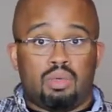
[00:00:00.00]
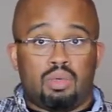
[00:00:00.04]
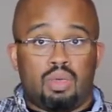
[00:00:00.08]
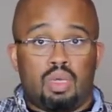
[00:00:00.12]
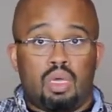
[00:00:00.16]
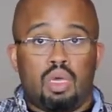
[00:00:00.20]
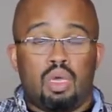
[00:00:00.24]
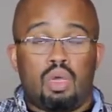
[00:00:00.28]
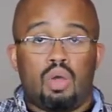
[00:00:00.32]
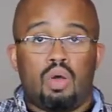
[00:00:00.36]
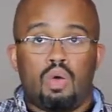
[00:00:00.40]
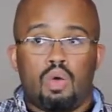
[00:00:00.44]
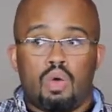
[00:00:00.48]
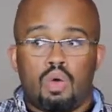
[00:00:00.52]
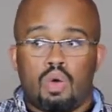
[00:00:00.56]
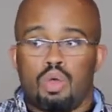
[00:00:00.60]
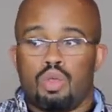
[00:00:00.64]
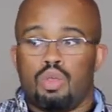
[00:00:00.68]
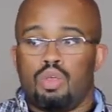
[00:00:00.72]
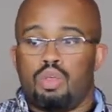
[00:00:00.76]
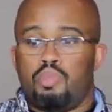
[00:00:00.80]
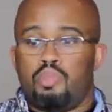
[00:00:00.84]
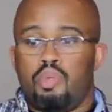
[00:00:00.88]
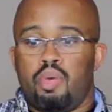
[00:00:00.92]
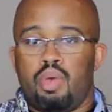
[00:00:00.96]
Okay,
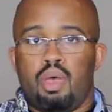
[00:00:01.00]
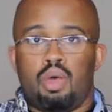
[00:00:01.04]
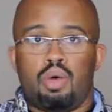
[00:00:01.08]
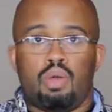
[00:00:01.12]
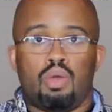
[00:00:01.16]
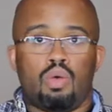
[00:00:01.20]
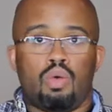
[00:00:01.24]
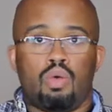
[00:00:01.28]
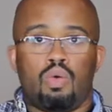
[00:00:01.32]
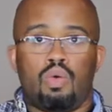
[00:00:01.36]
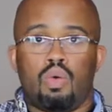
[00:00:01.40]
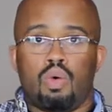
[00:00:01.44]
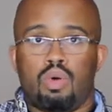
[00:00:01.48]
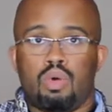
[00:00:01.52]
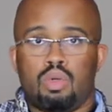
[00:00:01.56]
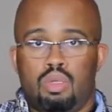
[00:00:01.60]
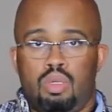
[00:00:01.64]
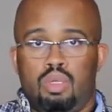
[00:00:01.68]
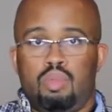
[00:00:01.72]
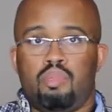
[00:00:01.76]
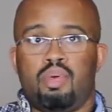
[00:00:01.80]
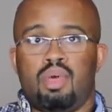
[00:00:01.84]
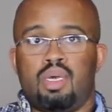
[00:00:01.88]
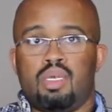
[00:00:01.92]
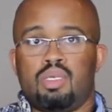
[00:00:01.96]
or you pay on a
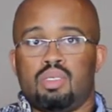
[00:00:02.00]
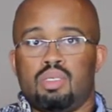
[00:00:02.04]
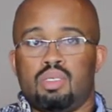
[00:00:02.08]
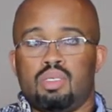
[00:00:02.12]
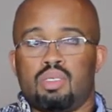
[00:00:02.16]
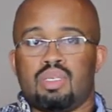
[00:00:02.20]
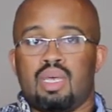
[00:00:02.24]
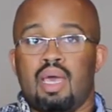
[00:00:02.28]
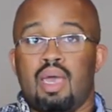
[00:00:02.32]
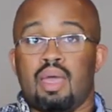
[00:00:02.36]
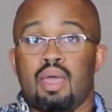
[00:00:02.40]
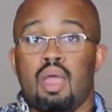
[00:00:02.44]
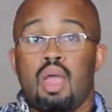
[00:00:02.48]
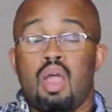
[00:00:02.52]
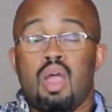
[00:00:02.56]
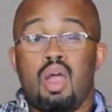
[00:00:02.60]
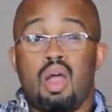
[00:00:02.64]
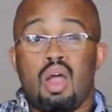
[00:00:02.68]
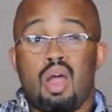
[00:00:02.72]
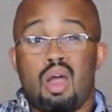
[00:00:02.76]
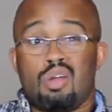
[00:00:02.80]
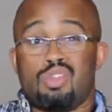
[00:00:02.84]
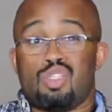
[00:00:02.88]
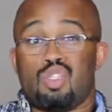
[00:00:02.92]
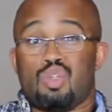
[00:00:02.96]
quarterly basis. Like
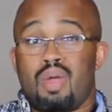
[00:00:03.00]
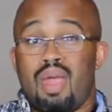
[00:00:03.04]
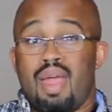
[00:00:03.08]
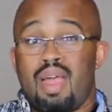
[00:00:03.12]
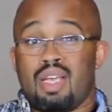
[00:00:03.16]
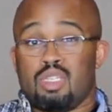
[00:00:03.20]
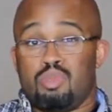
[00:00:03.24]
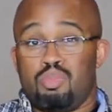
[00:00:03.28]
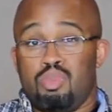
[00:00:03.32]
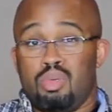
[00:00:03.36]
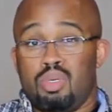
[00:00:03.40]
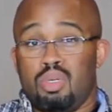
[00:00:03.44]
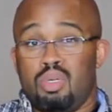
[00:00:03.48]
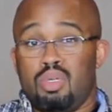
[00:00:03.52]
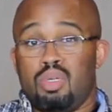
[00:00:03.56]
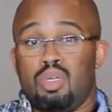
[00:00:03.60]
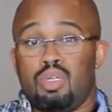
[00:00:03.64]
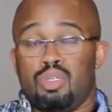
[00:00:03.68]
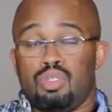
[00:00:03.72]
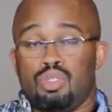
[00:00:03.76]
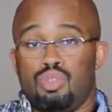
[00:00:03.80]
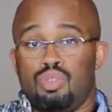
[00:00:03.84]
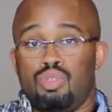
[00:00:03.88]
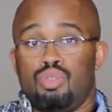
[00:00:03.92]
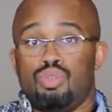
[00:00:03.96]
our trash bill
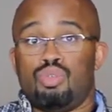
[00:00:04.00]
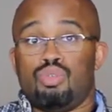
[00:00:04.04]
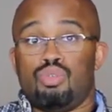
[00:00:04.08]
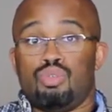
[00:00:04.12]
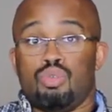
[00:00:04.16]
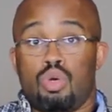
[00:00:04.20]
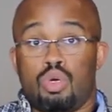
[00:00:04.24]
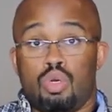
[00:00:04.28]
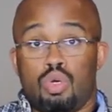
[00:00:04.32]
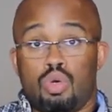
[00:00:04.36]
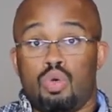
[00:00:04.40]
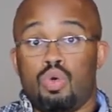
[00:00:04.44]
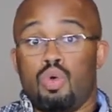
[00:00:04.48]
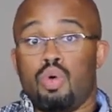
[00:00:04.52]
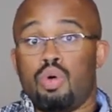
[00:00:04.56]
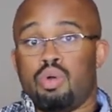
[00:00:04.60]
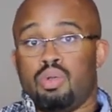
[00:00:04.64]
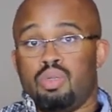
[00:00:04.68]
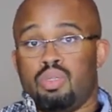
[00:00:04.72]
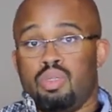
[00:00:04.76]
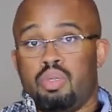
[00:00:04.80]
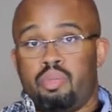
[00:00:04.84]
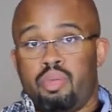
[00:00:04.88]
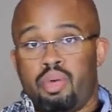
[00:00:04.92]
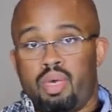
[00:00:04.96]
is due on a
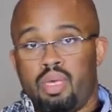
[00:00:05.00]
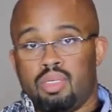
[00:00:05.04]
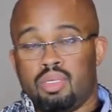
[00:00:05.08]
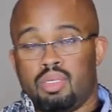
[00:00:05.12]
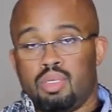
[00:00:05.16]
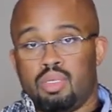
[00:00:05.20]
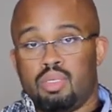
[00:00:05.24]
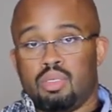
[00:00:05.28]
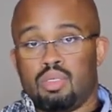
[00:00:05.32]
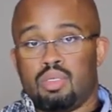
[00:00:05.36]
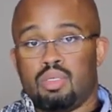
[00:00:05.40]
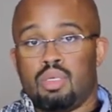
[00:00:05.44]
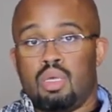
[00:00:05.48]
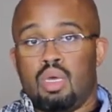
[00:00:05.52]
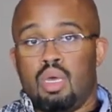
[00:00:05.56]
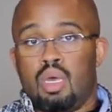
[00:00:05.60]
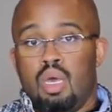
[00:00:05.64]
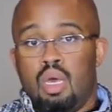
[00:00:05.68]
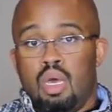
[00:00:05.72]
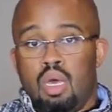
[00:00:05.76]
quarterly basis.